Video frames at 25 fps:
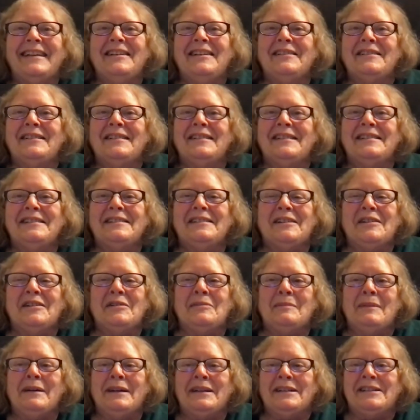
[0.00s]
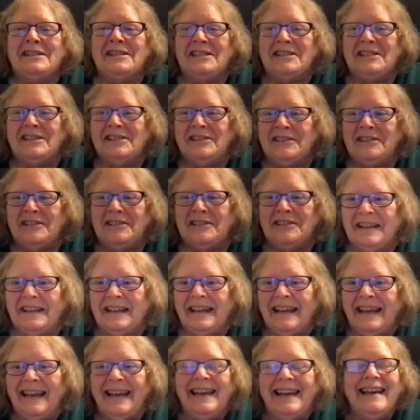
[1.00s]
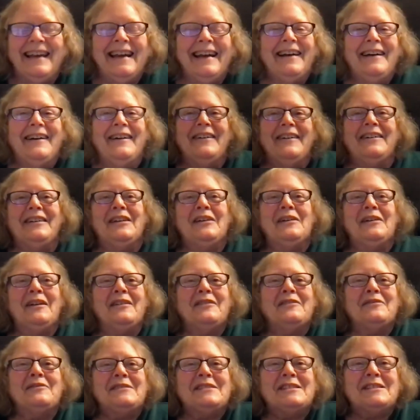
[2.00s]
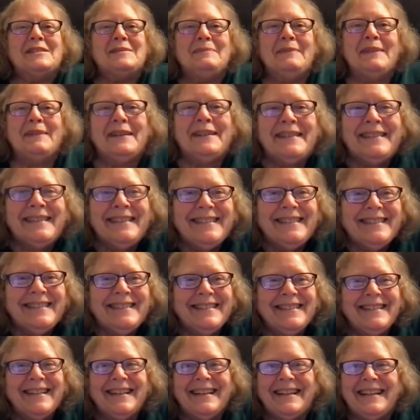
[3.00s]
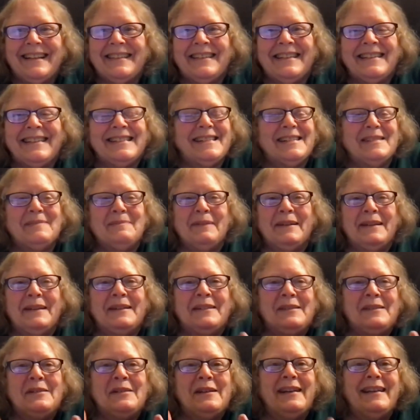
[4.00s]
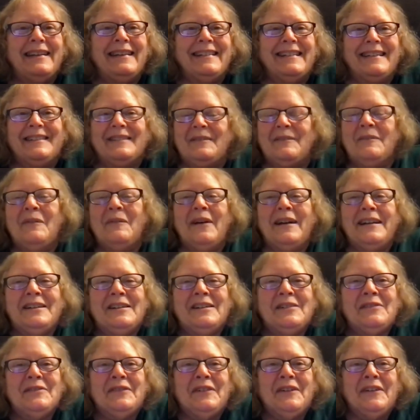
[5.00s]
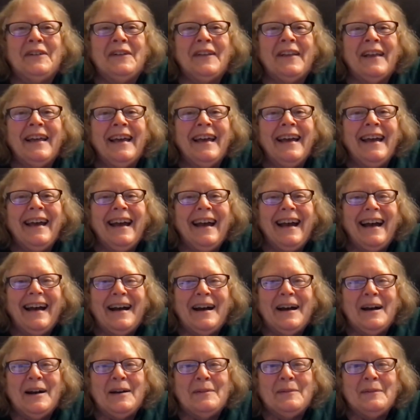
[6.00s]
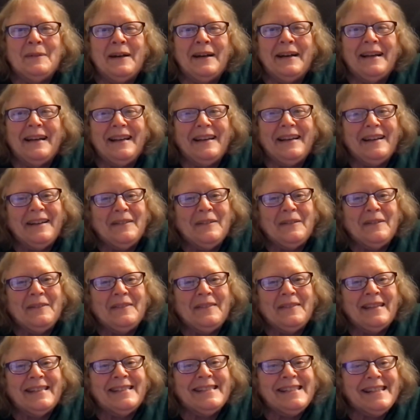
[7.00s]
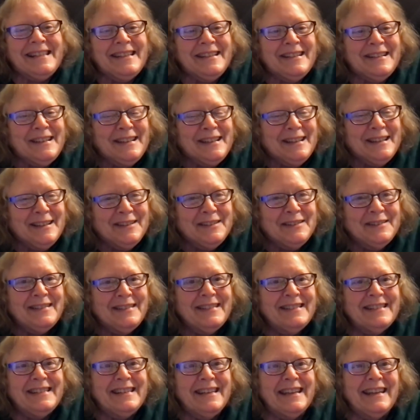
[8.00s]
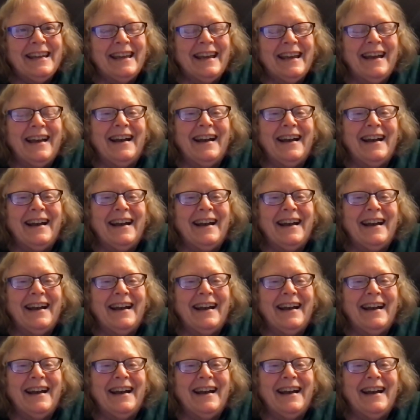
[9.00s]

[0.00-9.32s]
you so much, Judi. Oh, you have just been, this has been wonderful. This concludes the